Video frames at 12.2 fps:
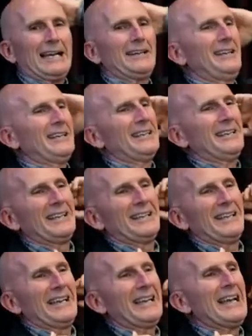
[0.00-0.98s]

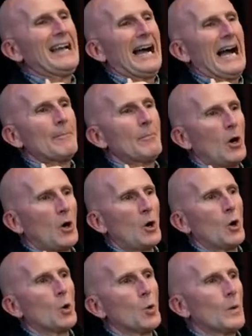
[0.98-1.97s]
I, am
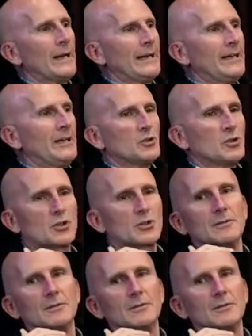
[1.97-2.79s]
always